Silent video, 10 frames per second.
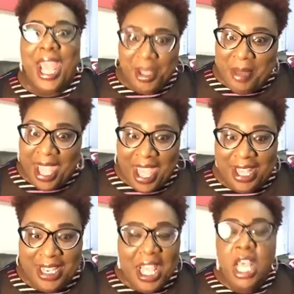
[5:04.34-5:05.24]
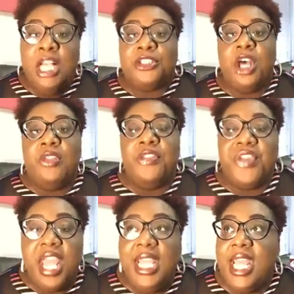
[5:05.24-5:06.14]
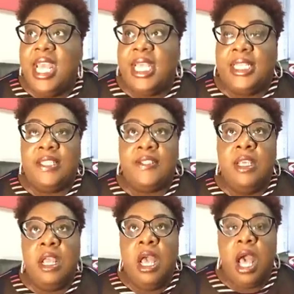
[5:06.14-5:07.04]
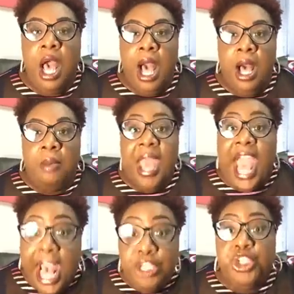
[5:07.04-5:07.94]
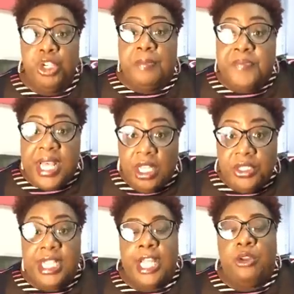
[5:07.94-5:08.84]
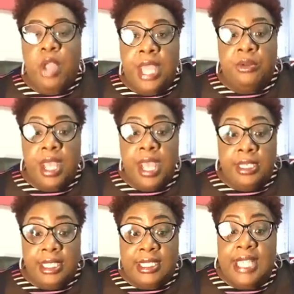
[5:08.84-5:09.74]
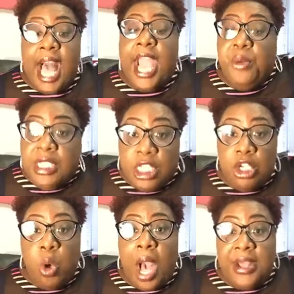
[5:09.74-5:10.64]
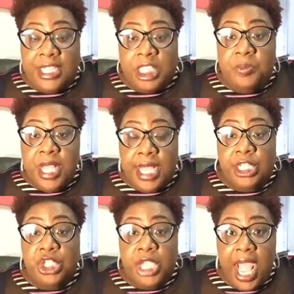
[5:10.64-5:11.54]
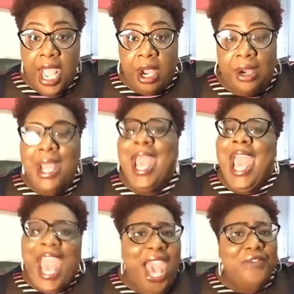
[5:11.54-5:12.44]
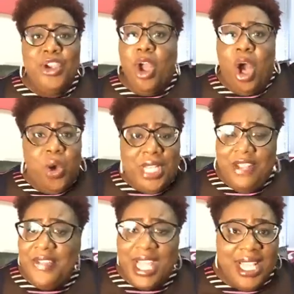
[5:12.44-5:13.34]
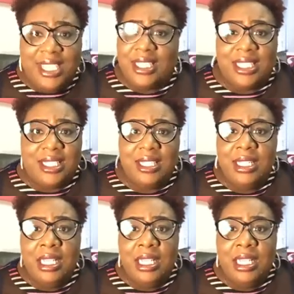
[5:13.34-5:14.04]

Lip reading: Amen. So the thing is, as you're building and desiring to go out and speak and share, have your own events.